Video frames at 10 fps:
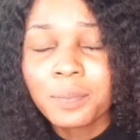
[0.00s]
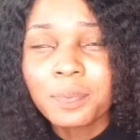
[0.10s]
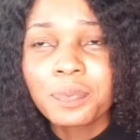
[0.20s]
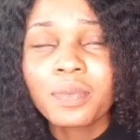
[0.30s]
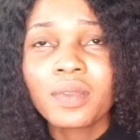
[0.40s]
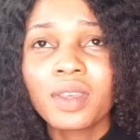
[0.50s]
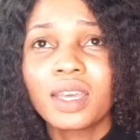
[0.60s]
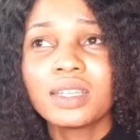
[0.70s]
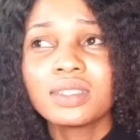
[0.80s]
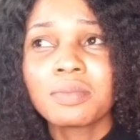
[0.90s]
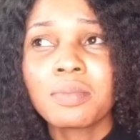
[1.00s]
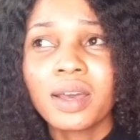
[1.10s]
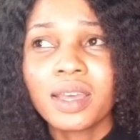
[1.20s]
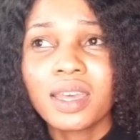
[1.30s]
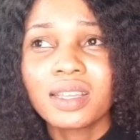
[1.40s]
in
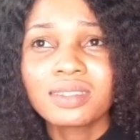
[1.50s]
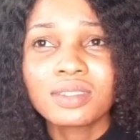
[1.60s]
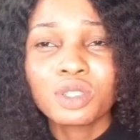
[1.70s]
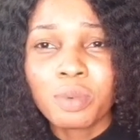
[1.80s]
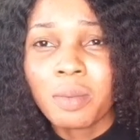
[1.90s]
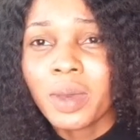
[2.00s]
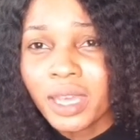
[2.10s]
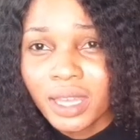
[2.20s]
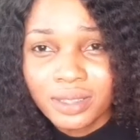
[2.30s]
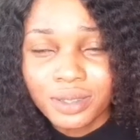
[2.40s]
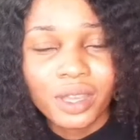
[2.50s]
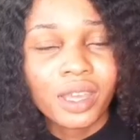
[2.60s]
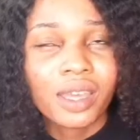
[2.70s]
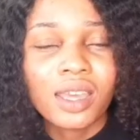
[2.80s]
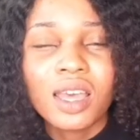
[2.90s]
supermarkets, okay?
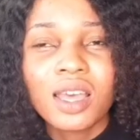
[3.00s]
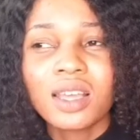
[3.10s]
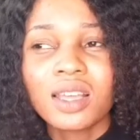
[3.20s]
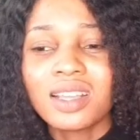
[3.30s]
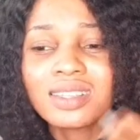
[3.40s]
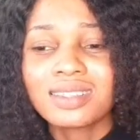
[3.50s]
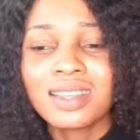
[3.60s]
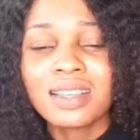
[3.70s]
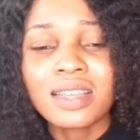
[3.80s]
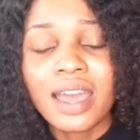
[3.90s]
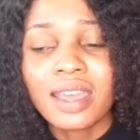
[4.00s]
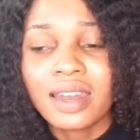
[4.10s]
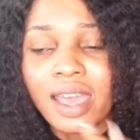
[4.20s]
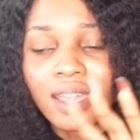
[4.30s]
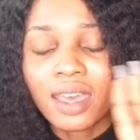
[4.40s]
It's inside like a
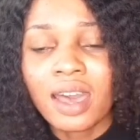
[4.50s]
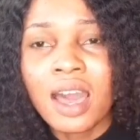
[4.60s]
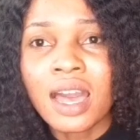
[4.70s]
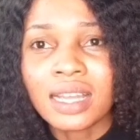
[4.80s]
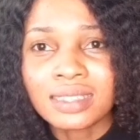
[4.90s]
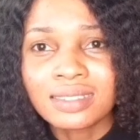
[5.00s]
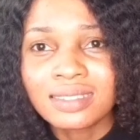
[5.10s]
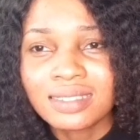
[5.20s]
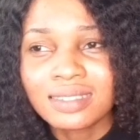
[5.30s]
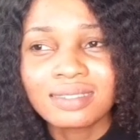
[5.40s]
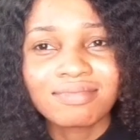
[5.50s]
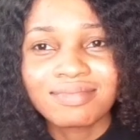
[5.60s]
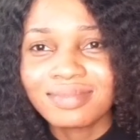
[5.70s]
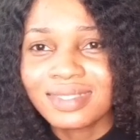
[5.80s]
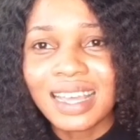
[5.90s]
can. That's
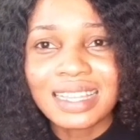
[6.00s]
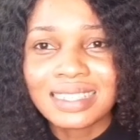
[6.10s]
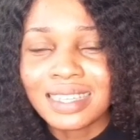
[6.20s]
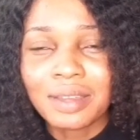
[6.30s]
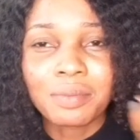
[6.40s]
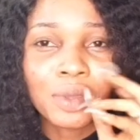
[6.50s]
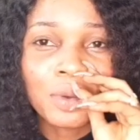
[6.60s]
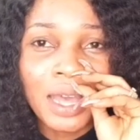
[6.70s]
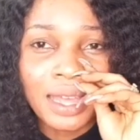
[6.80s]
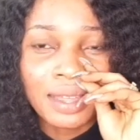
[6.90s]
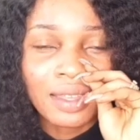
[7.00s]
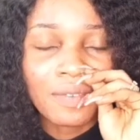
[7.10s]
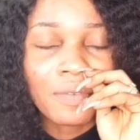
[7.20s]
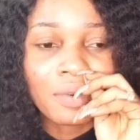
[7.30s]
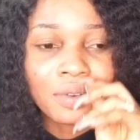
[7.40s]
the milk I take for
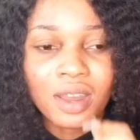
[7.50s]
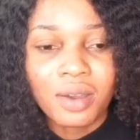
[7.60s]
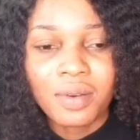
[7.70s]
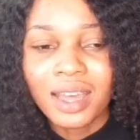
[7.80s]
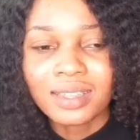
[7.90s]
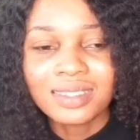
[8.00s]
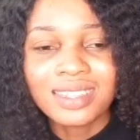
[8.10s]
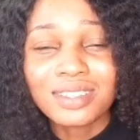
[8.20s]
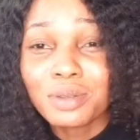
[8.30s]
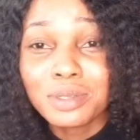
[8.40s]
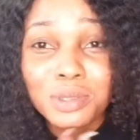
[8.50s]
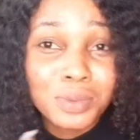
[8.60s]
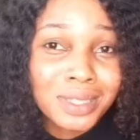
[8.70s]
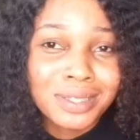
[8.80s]
now, and it's not sweet, but